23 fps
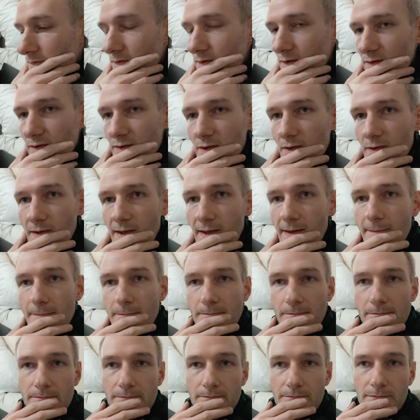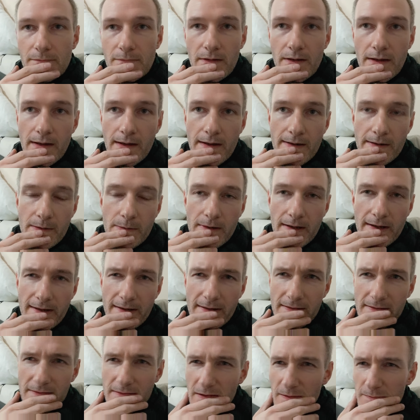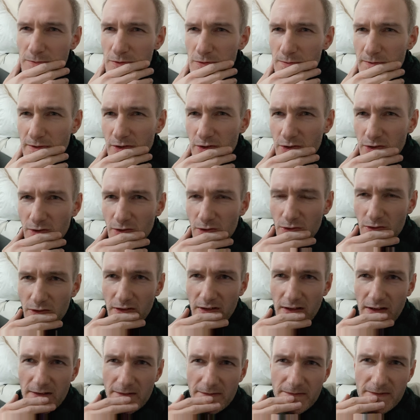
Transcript: just do that. Anyway, I've probably gone on long enough.